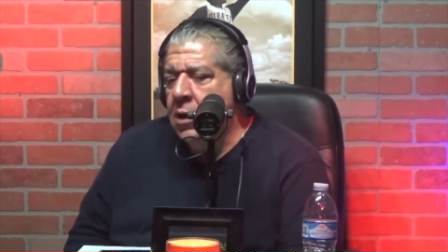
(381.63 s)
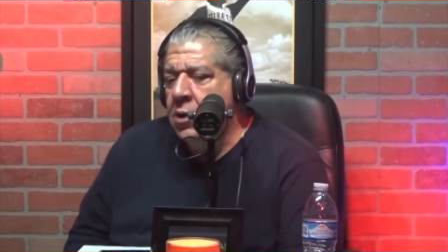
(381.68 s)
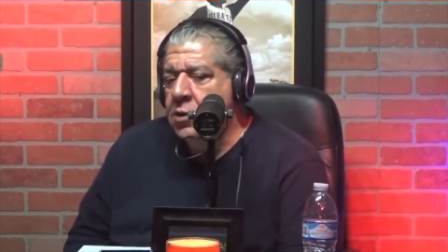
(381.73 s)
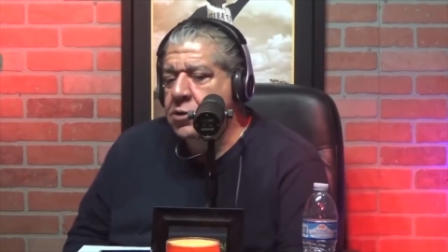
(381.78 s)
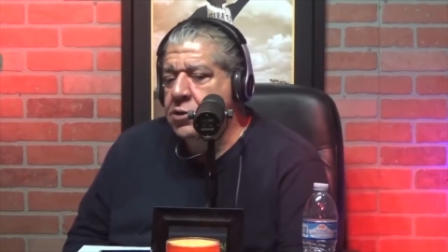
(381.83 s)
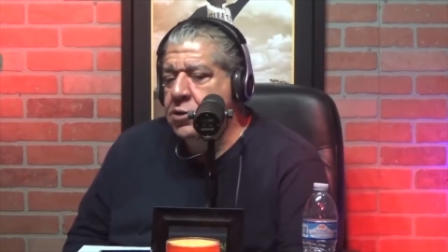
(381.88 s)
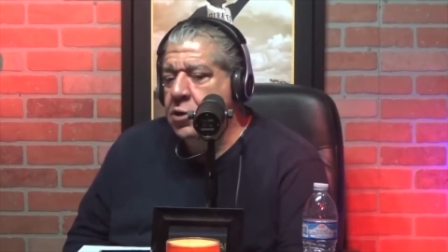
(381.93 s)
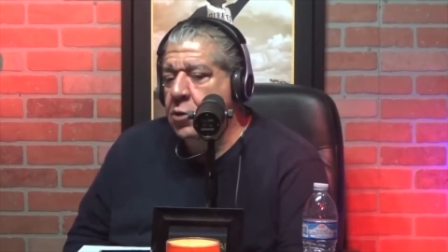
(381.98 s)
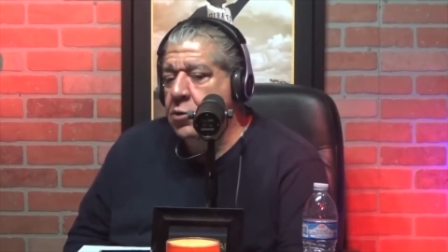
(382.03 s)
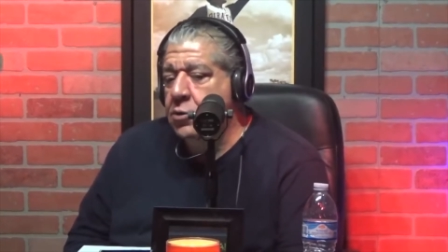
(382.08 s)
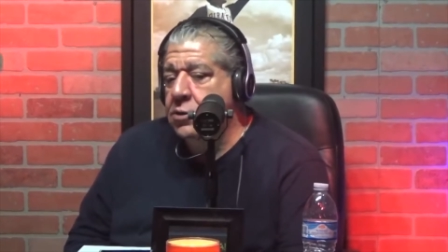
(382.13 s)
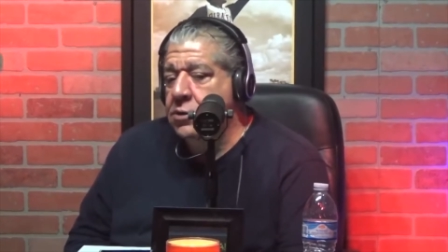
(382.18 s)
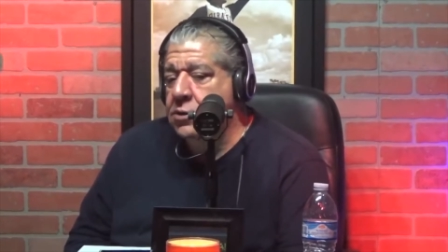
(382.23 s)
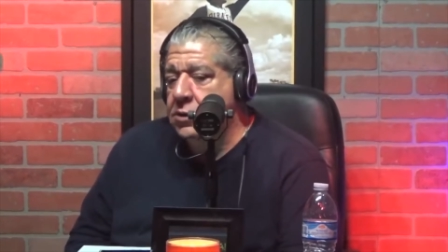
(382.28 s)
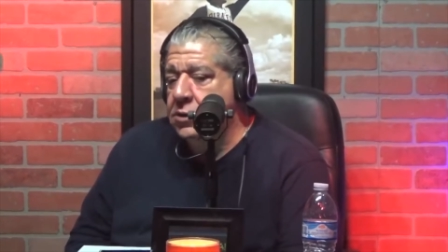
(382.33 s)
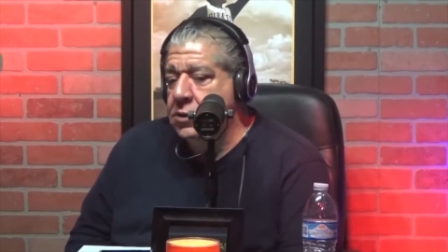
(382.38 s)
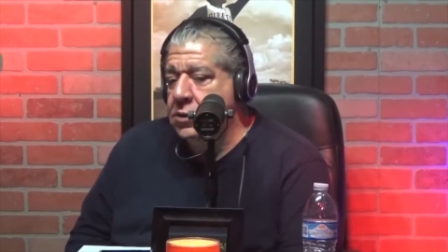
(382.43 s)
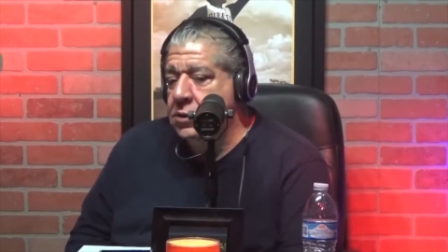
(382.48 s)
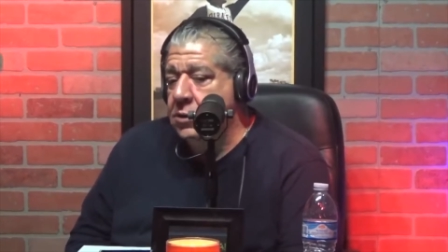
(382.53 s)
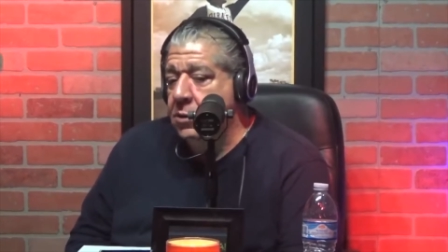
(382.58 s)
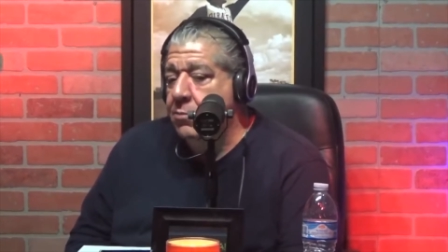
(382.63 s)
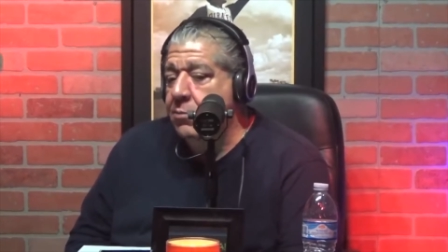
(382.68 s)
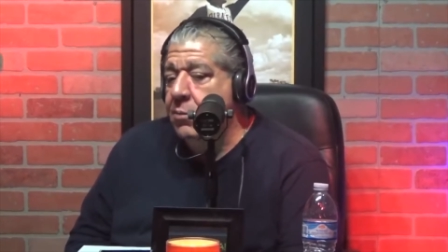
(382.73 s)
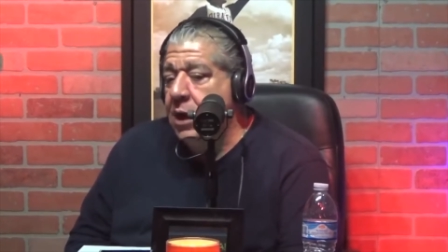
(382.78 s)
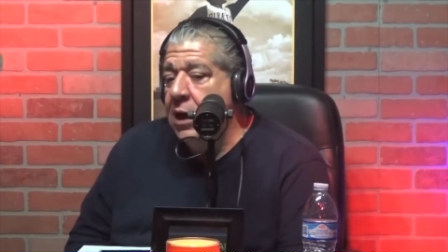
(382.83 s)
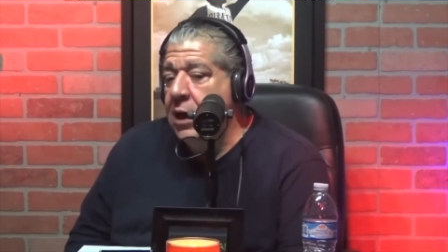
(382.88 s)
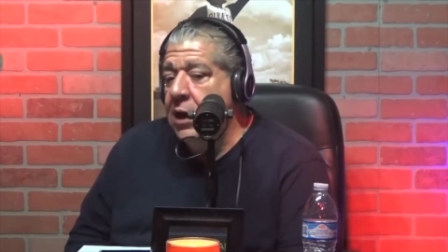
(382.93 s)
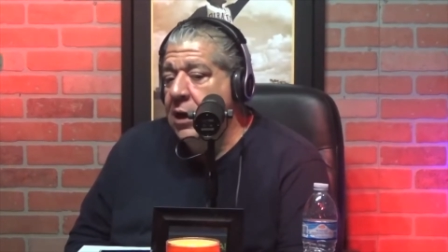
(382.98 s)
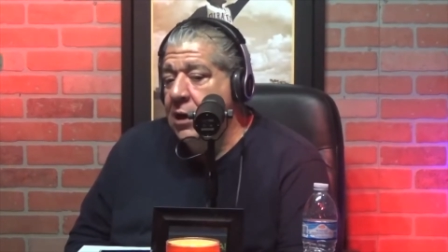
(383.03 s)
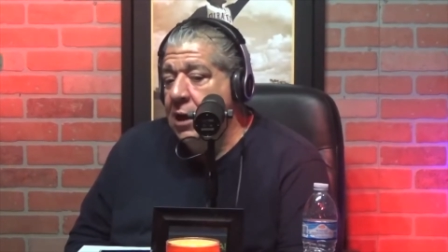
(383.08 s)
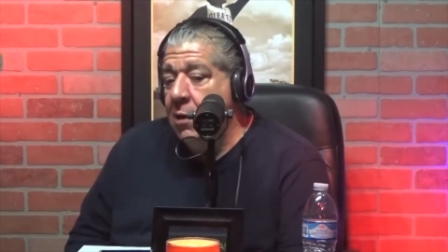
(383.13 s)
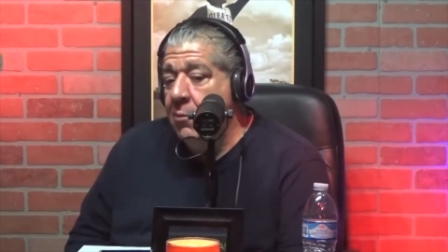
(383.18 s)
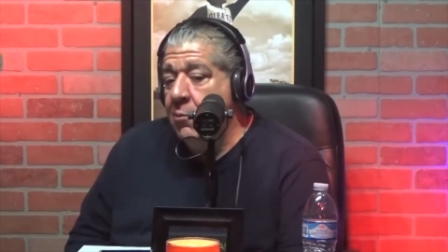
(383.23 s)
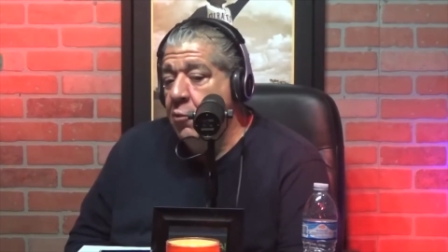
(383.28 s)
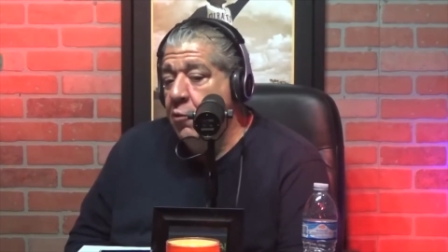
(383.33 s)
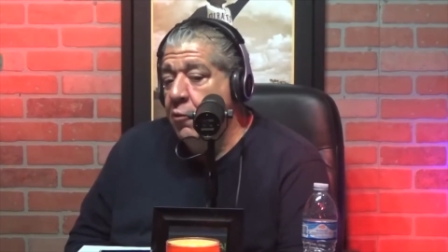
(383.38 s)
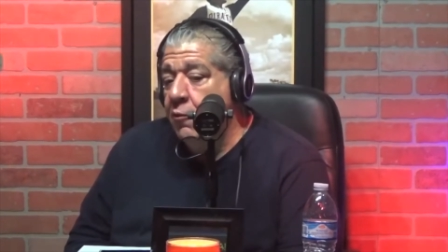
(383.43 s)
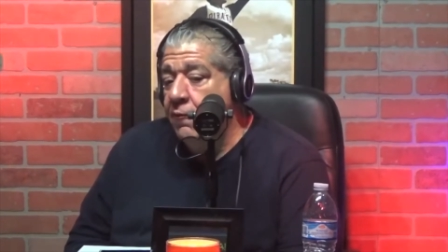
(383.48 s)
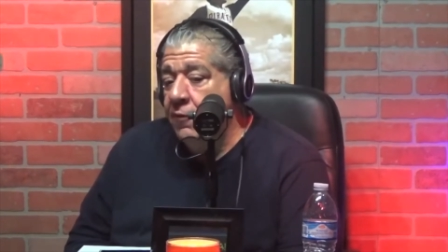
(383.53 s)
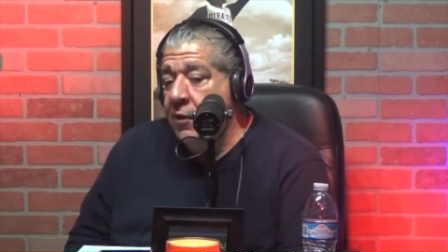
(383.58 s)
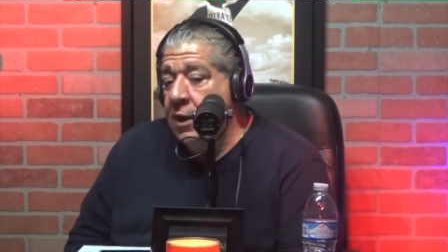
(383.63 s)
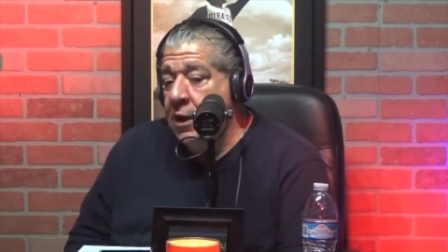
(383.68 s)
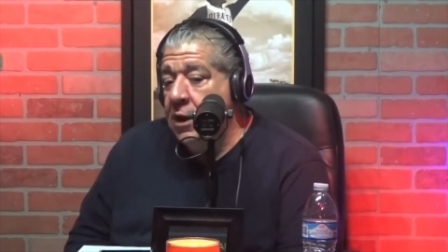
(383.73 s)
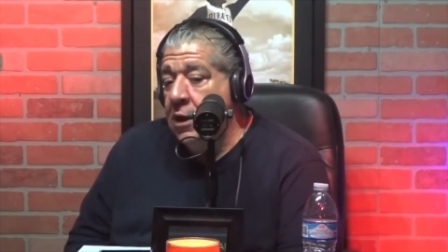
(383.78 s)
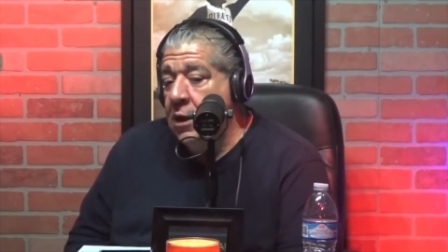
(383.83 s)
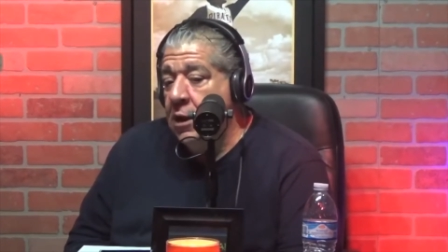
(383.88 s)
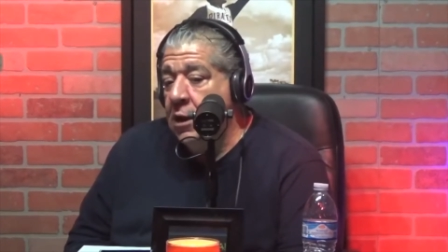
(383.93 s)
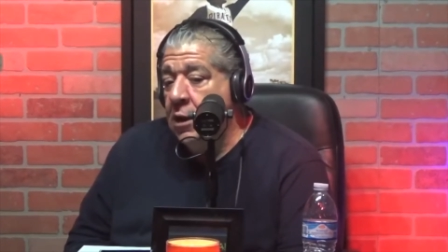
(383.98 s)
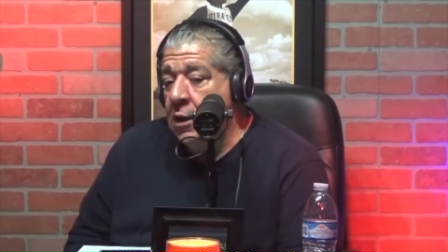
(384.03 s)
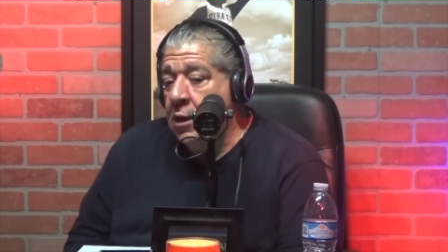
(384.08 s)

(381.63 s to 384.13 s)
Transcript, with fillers: So to me, that movie,